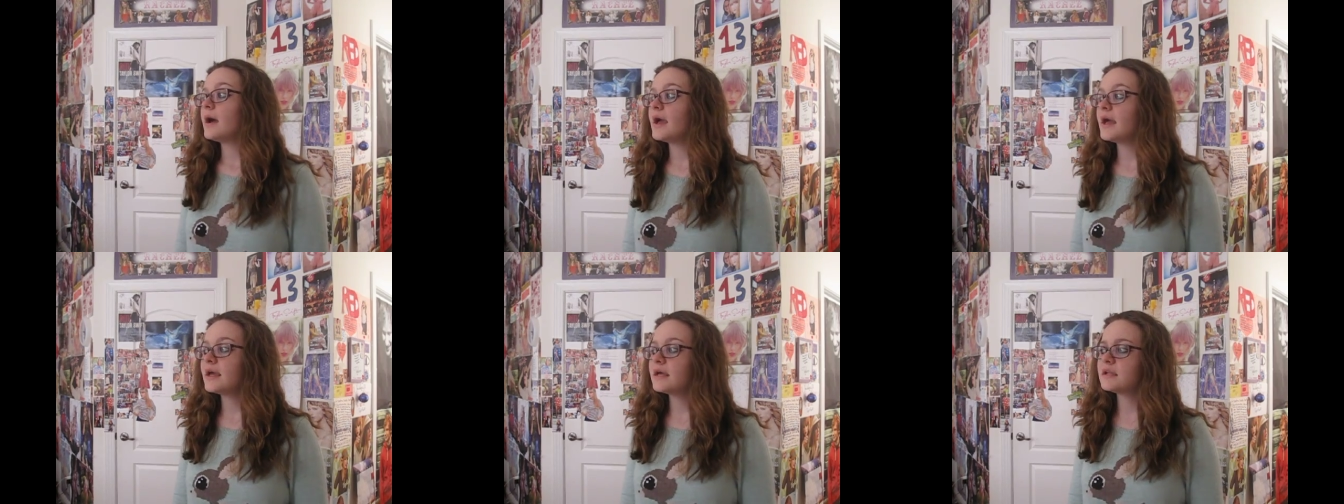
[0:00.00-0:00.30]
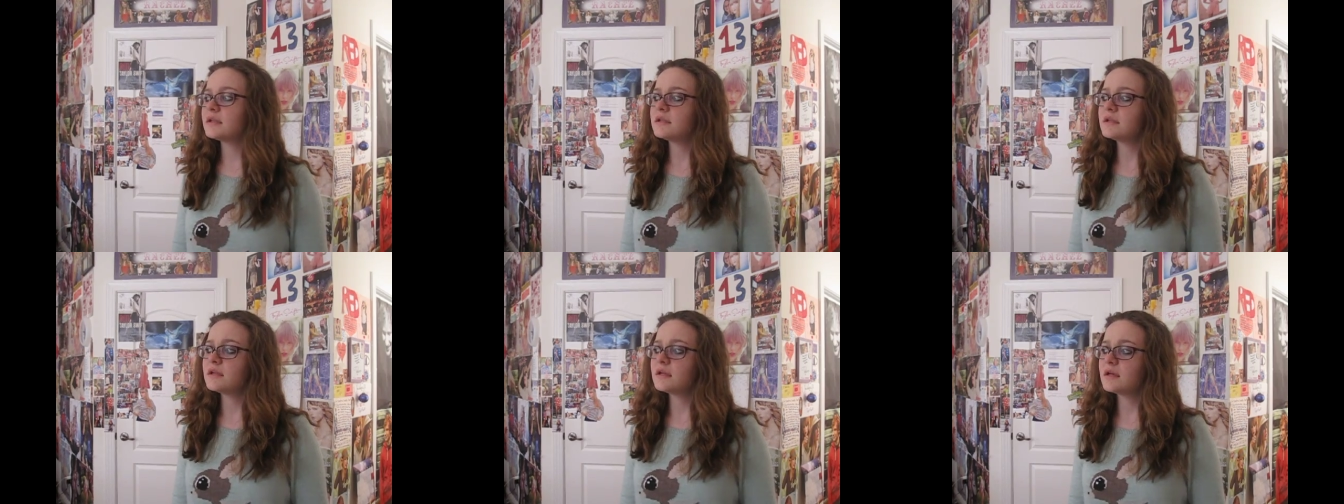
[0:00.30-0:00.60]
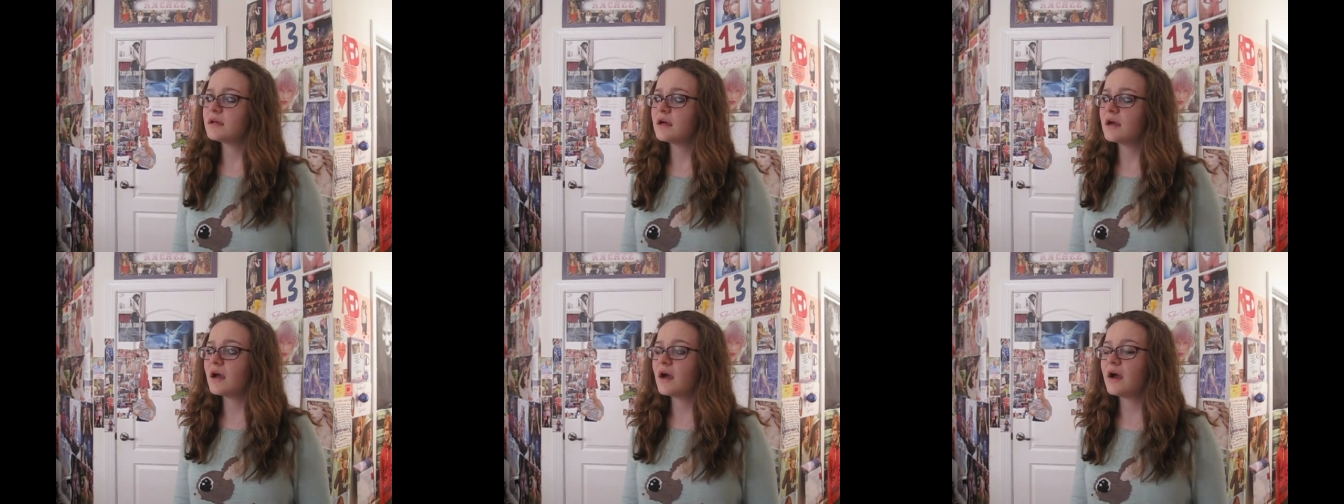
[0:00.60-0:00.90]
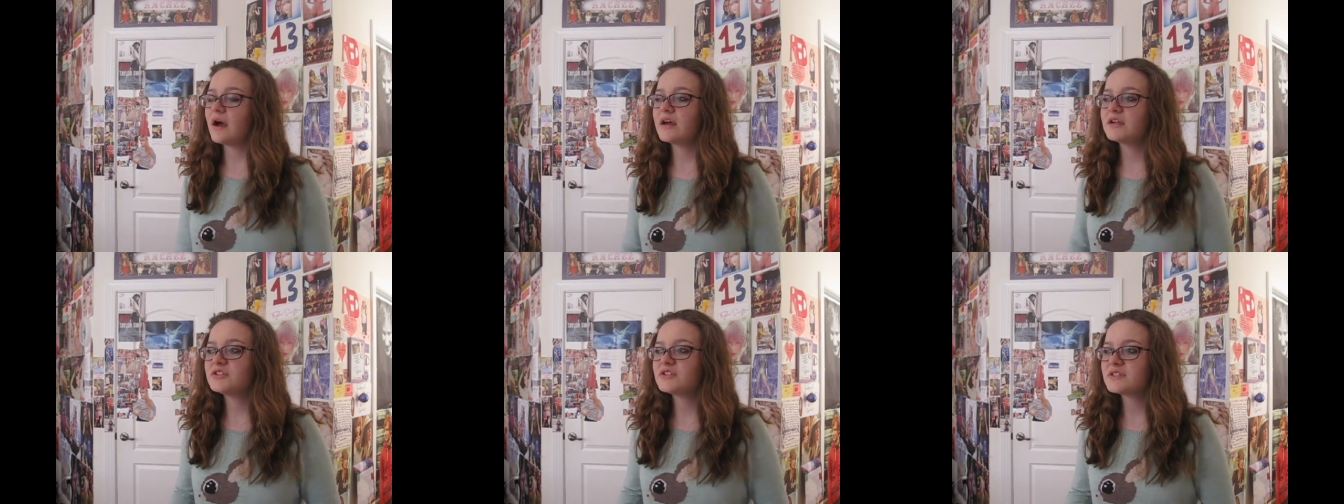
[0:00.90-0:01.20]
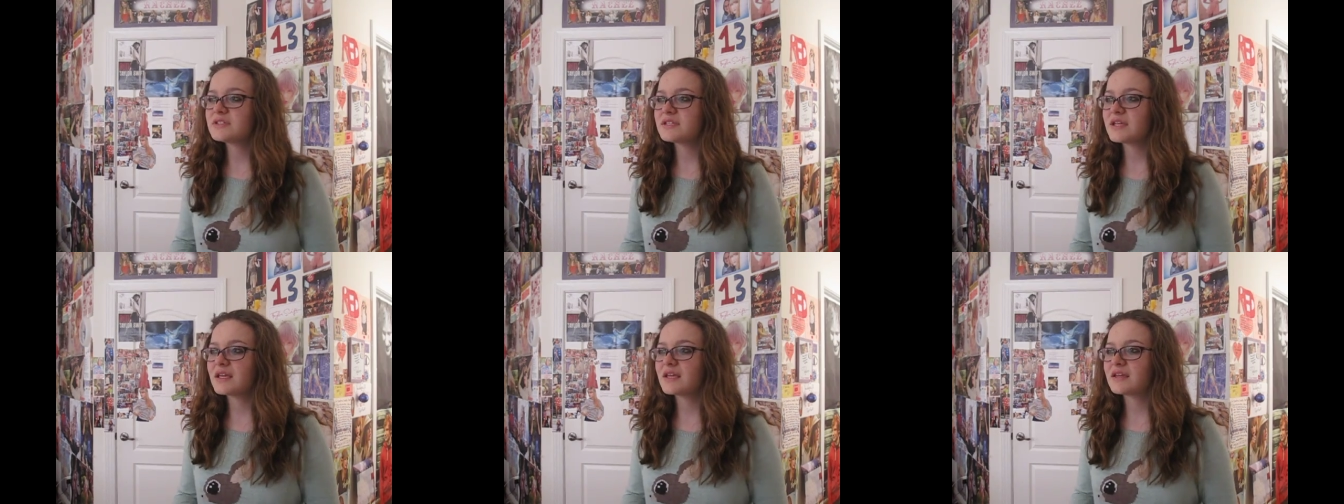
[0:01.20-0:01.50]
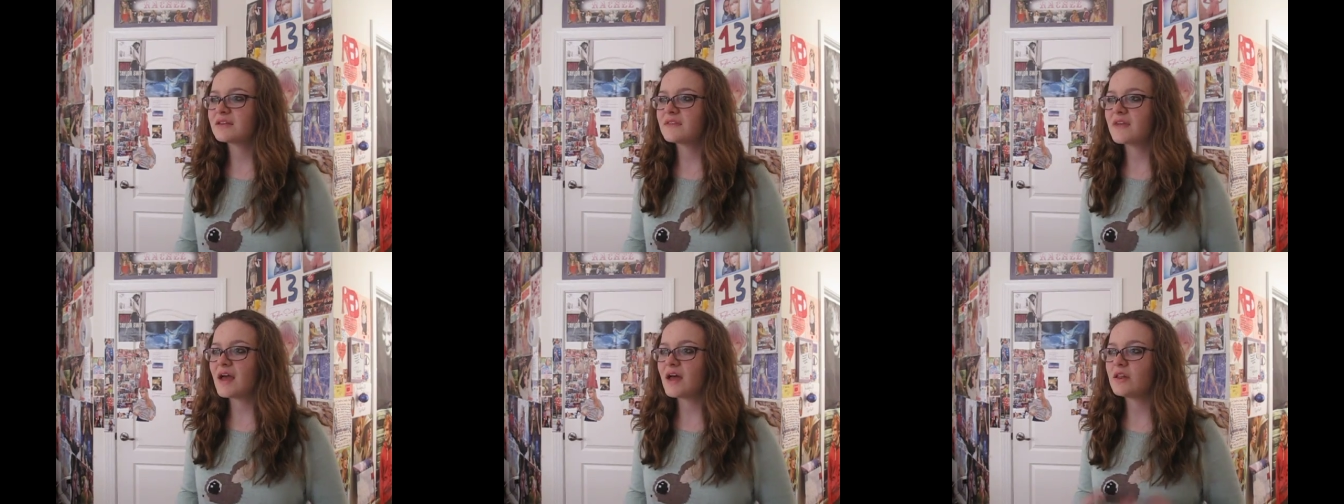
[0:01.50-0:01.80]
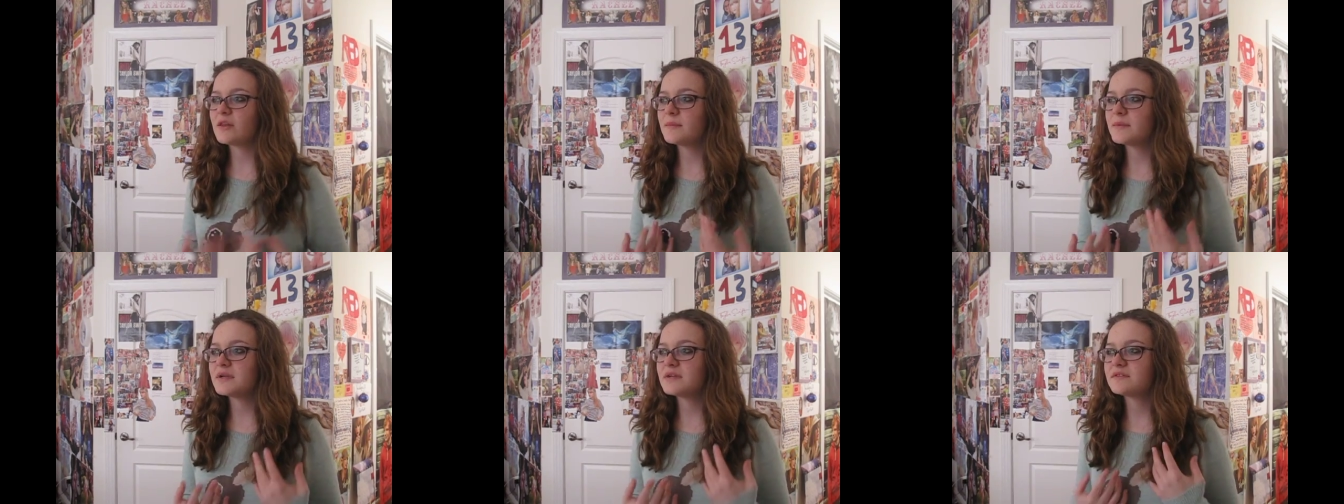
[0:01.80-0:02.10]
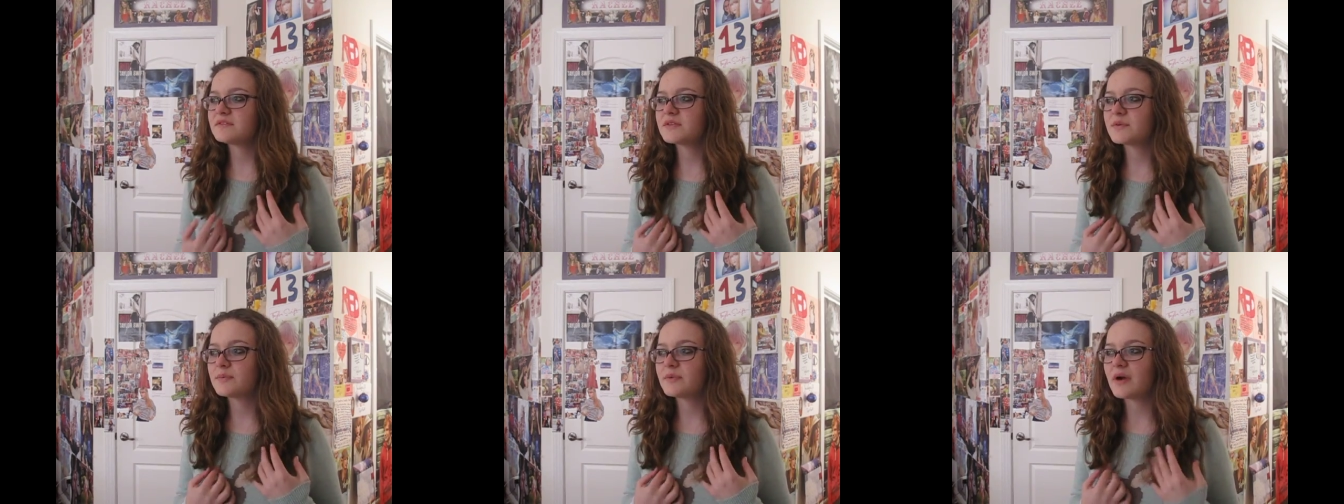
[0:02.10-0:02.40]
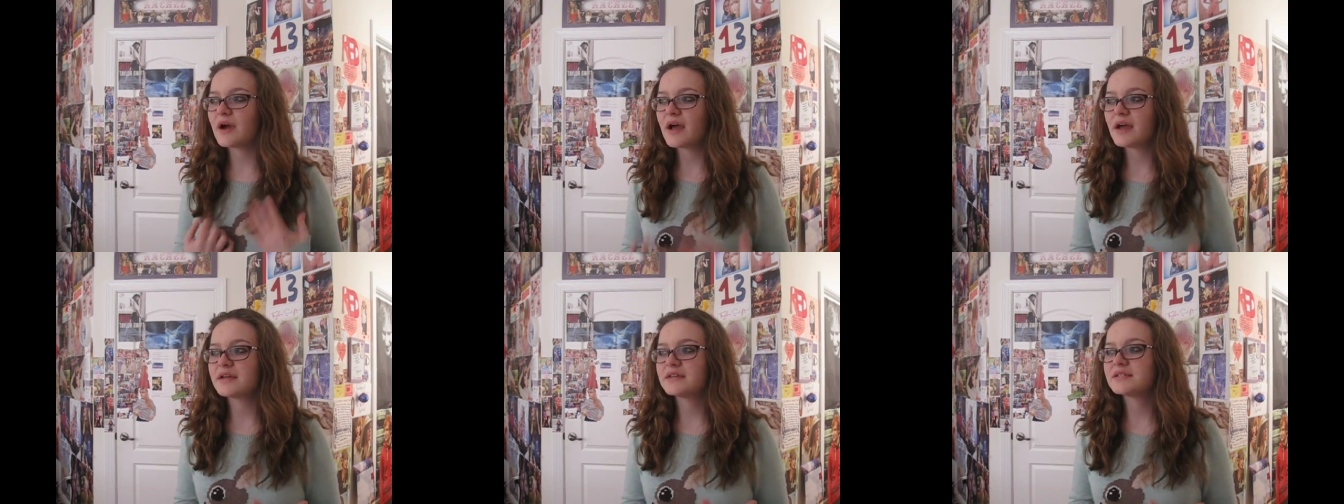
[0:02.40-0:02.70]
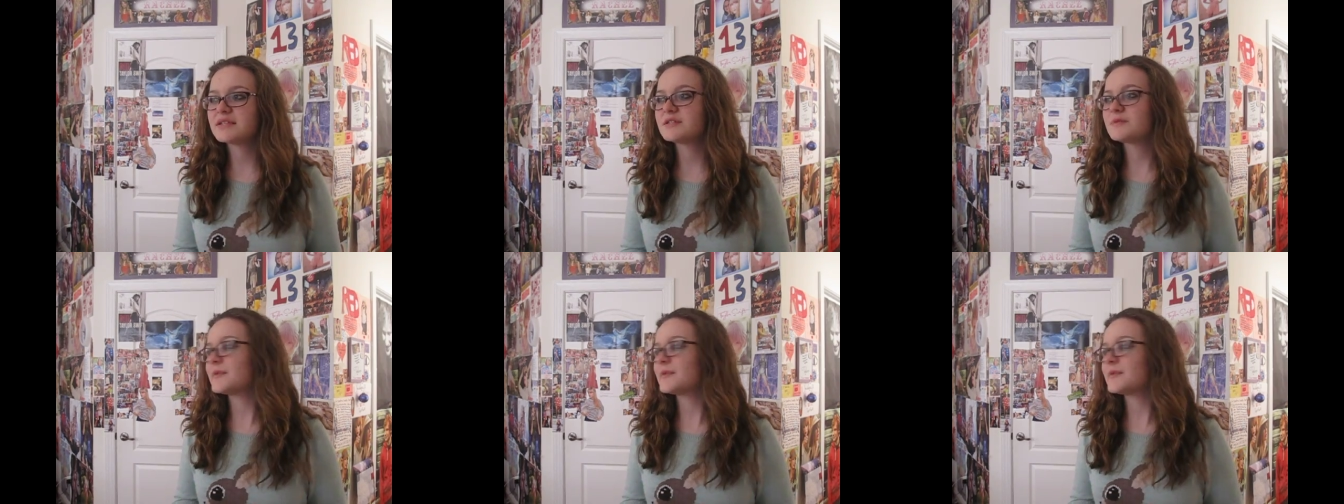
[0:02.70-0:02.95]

And just like the element of surprise has